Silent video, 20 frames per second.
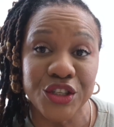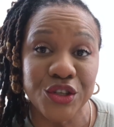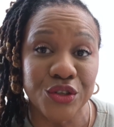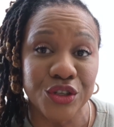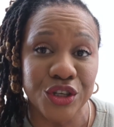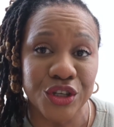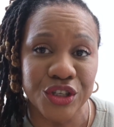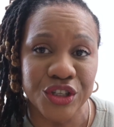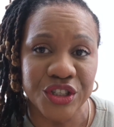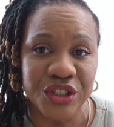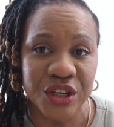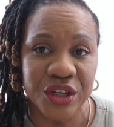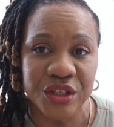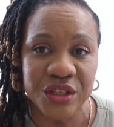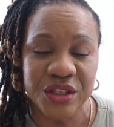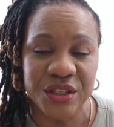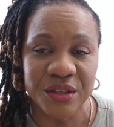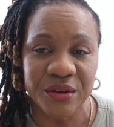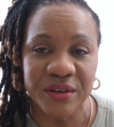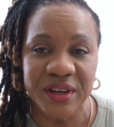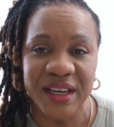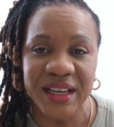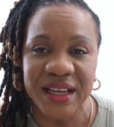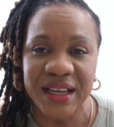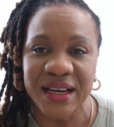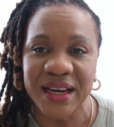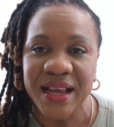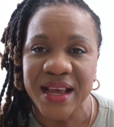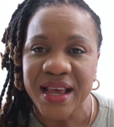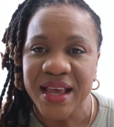Use your
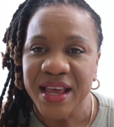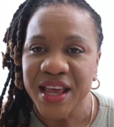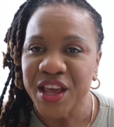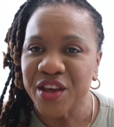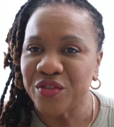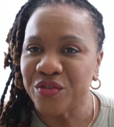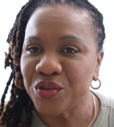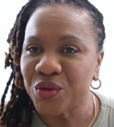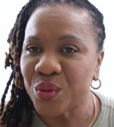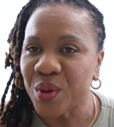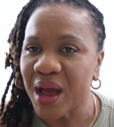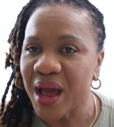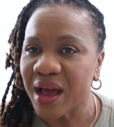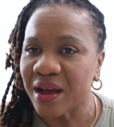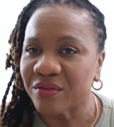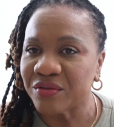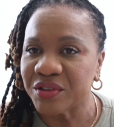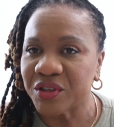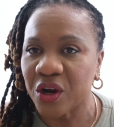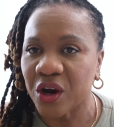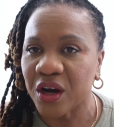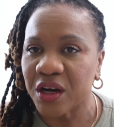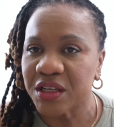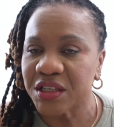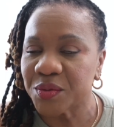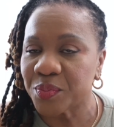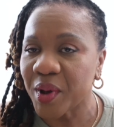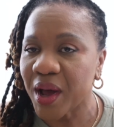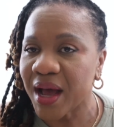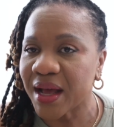sunscreen if you have dark
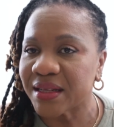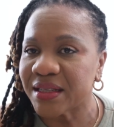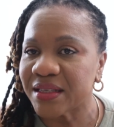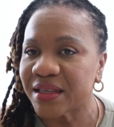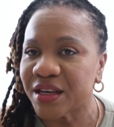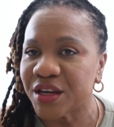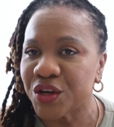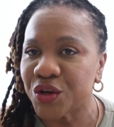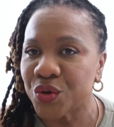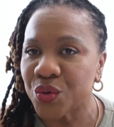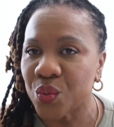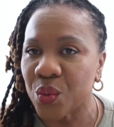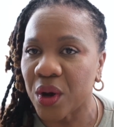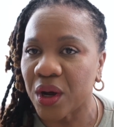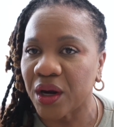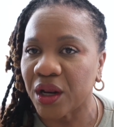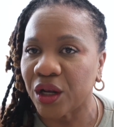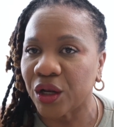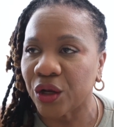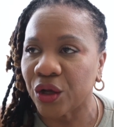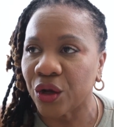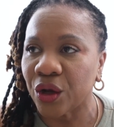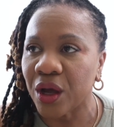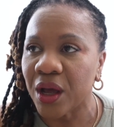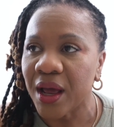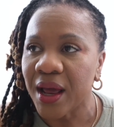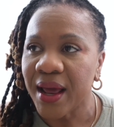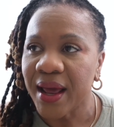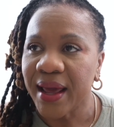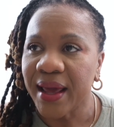spots and you want to look
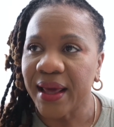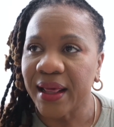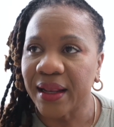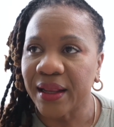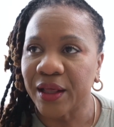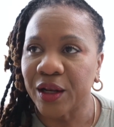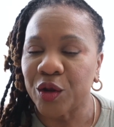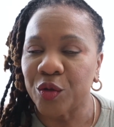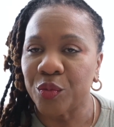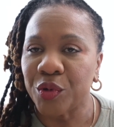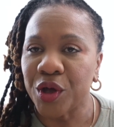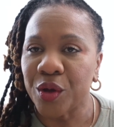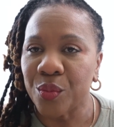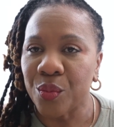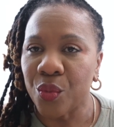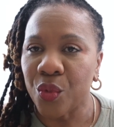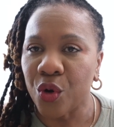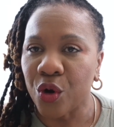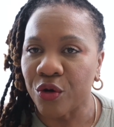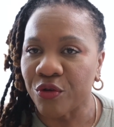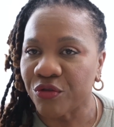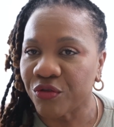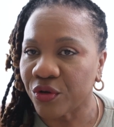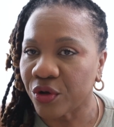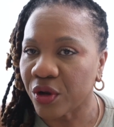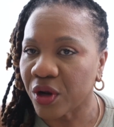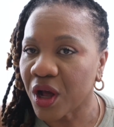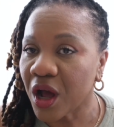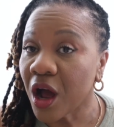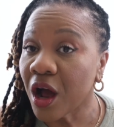a little bit more
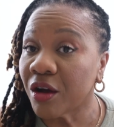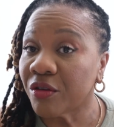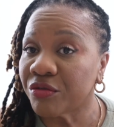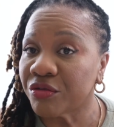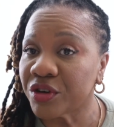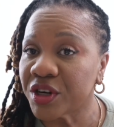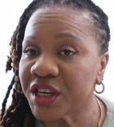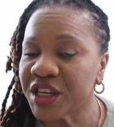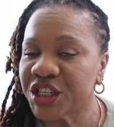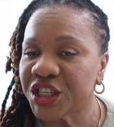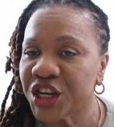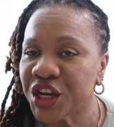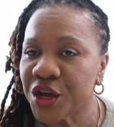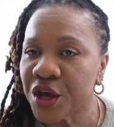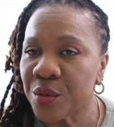full coverage.